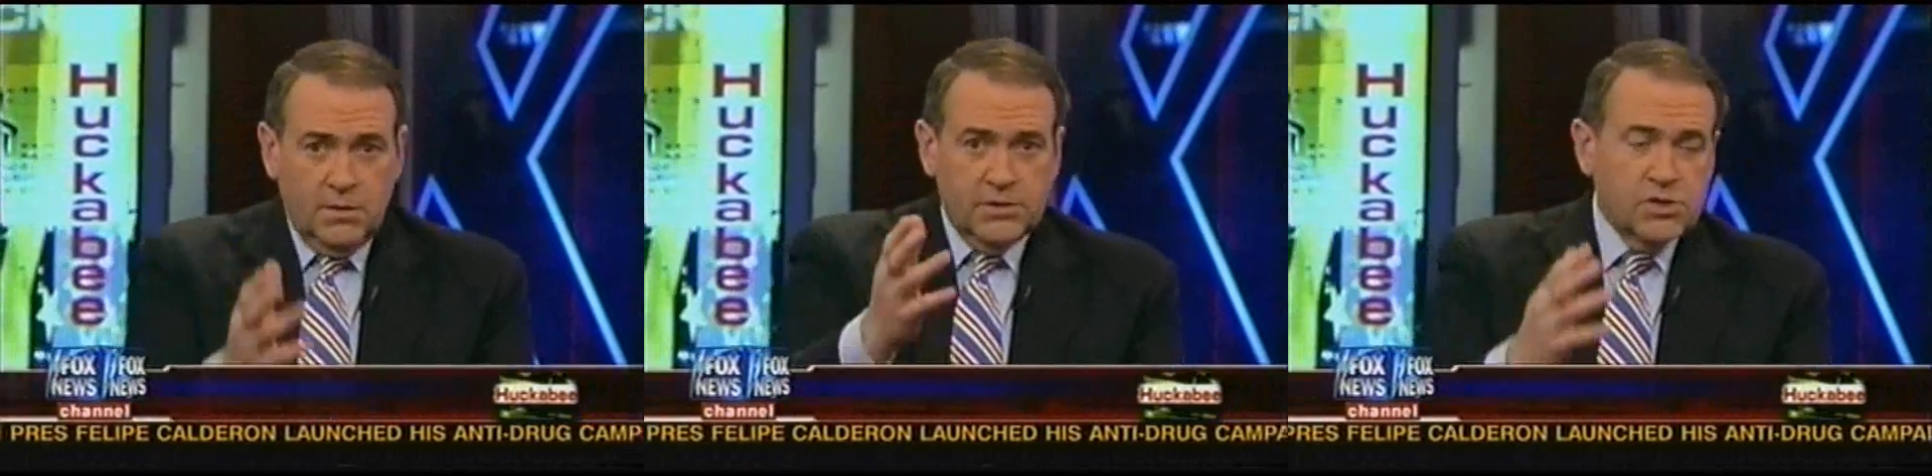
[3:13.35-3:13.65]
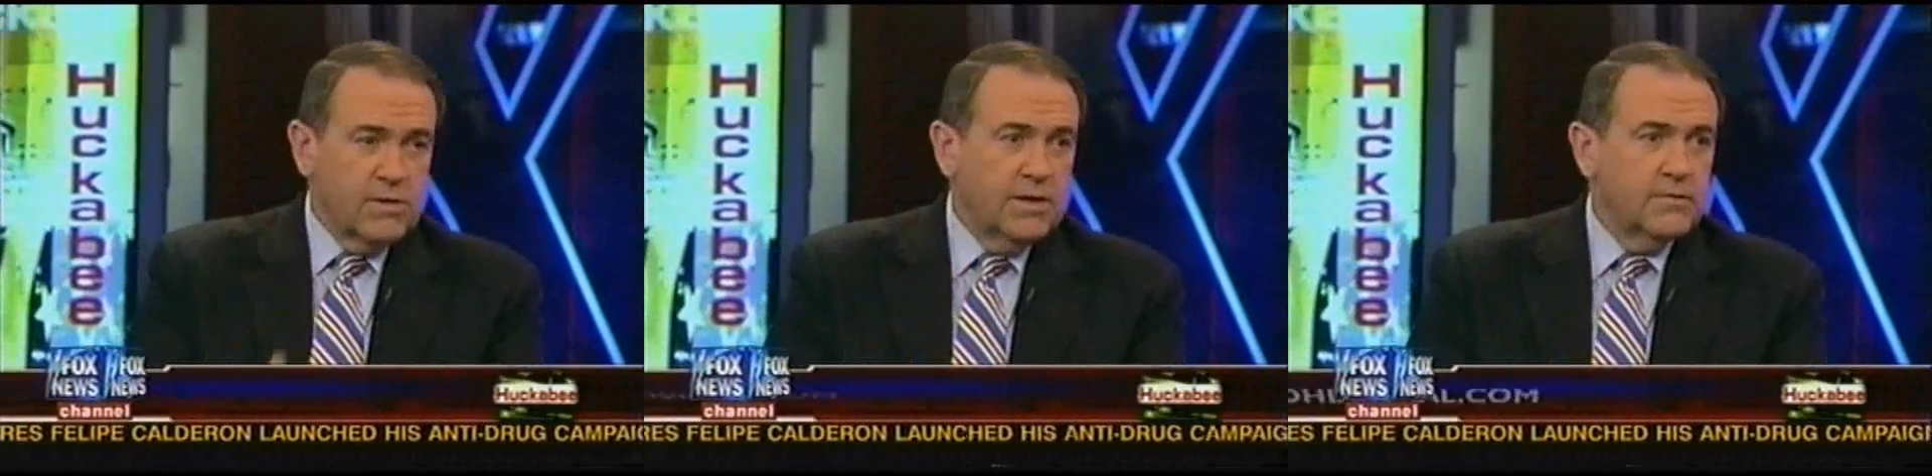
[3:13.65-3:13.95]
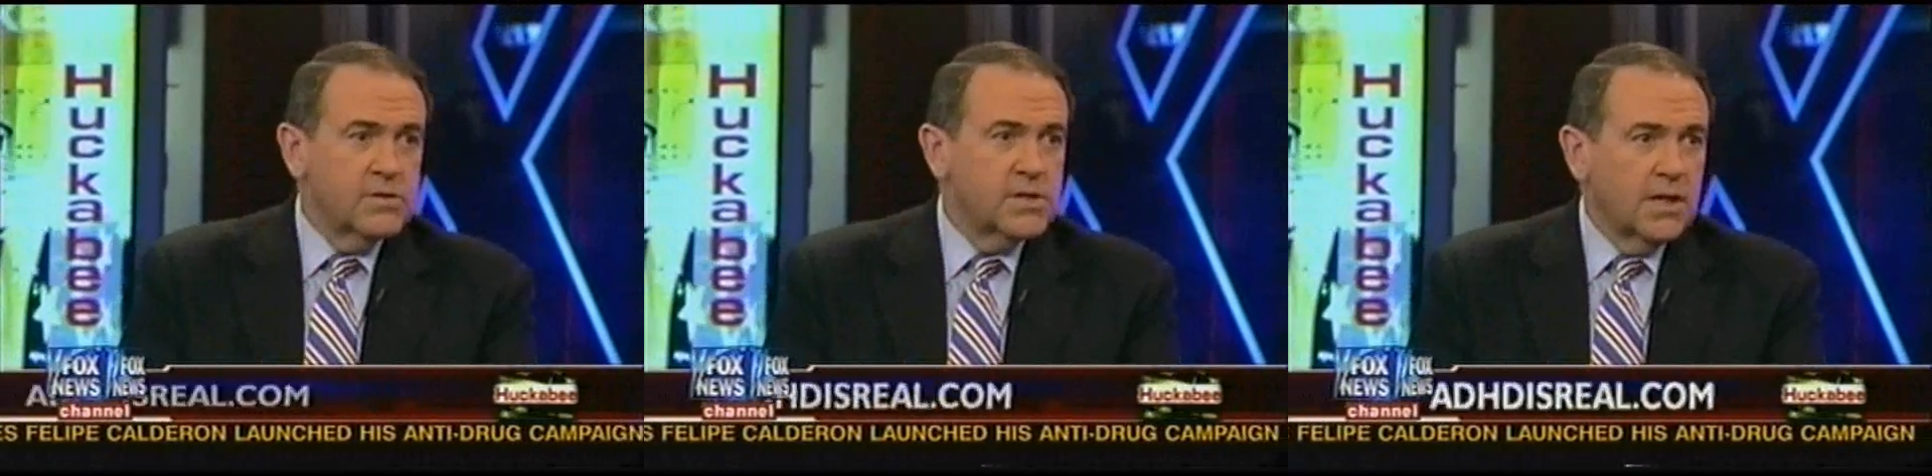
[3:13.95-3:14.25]
on the
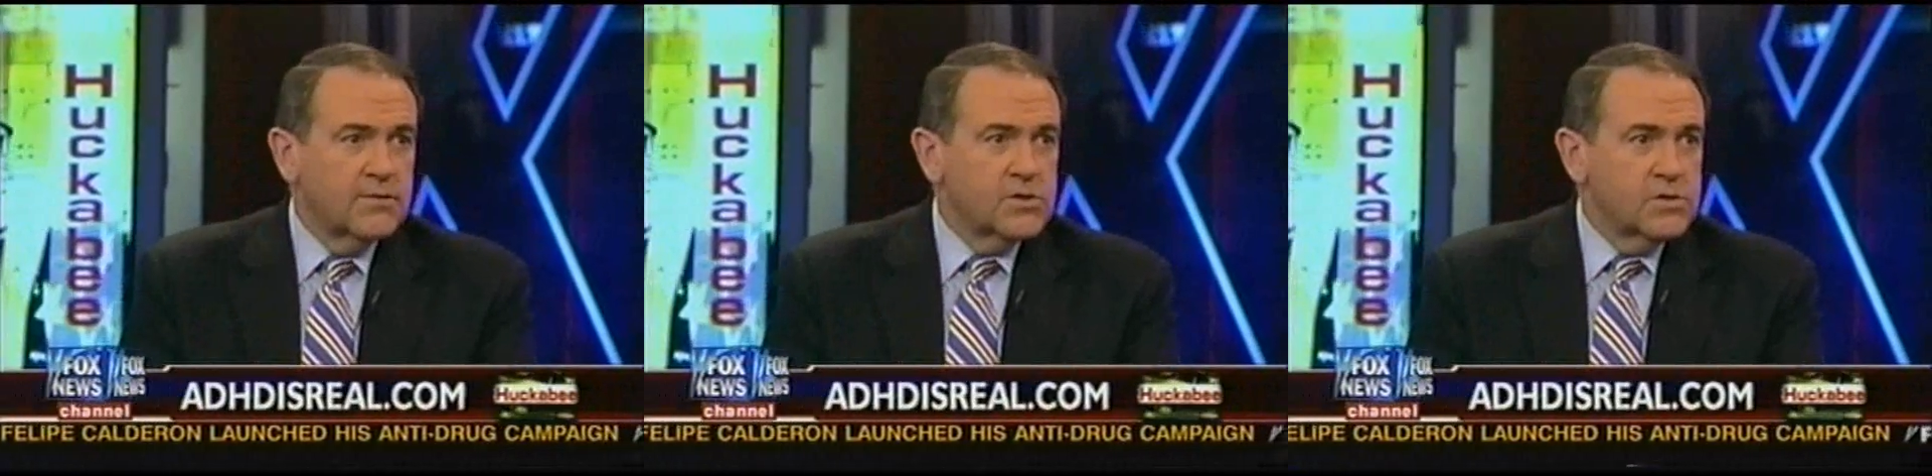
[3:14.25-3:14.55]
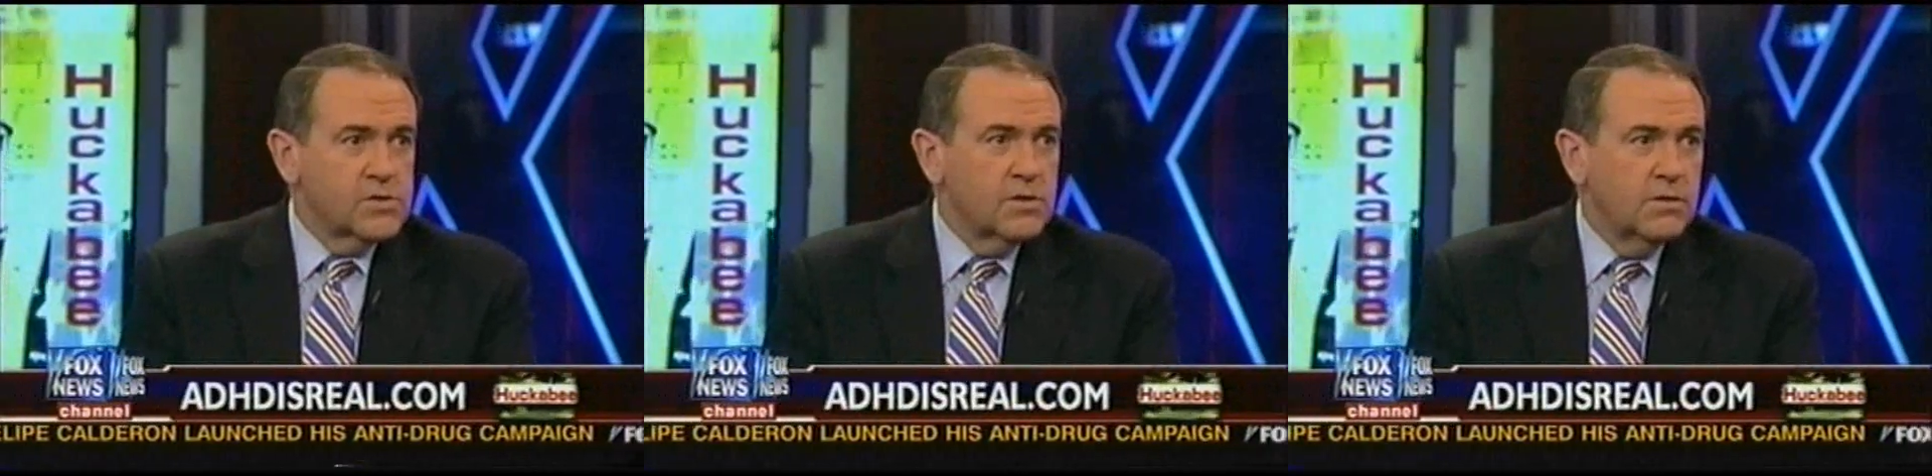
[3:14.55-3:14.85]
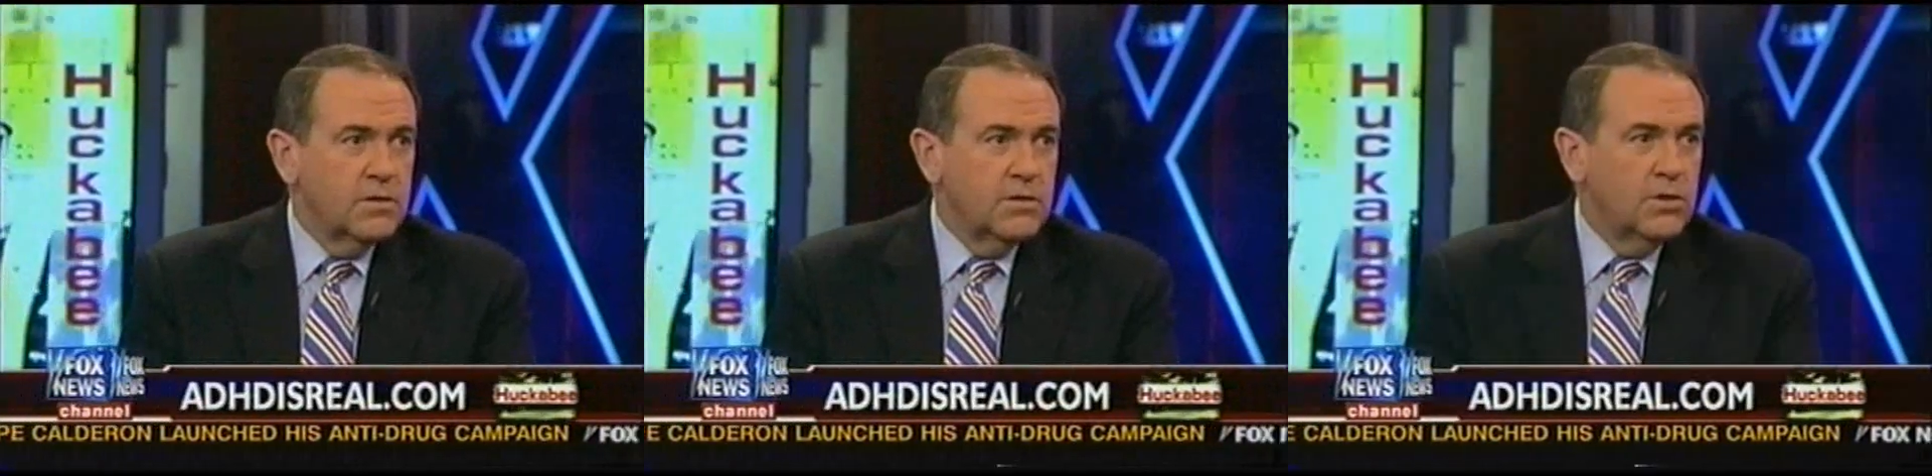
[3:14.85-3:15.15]
screen of their television.
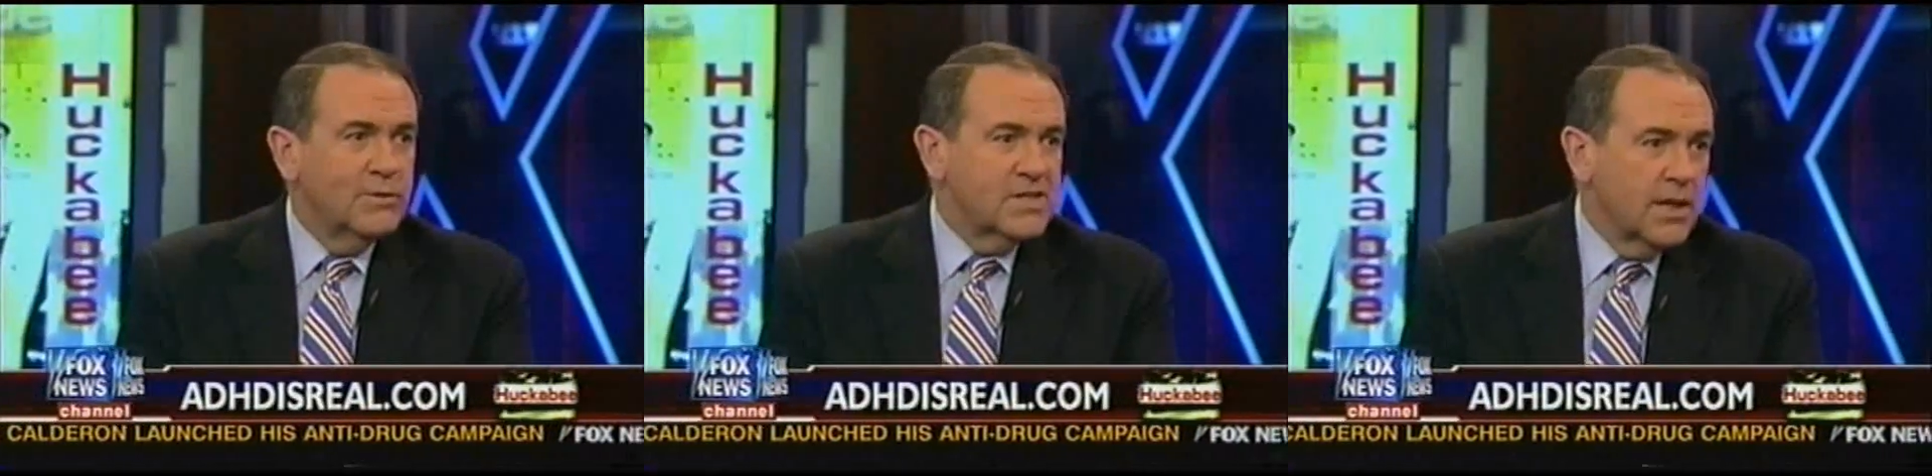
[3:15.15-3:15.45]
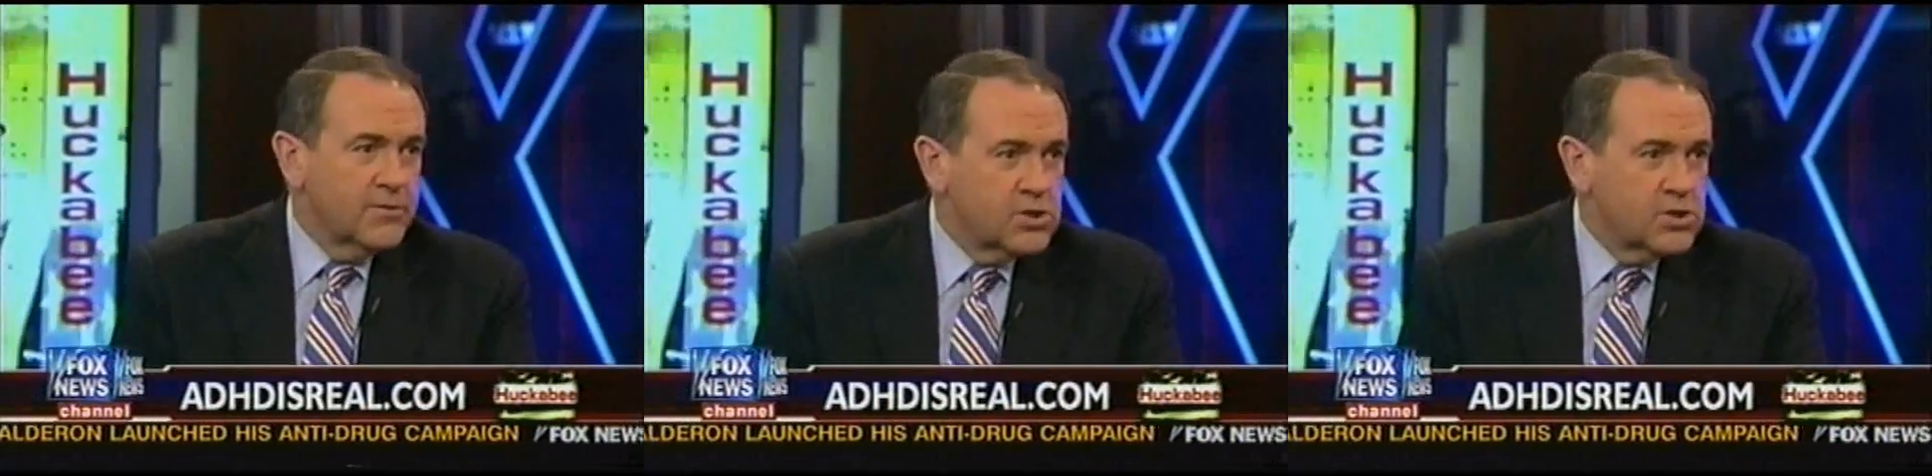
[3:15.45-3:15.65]
You know what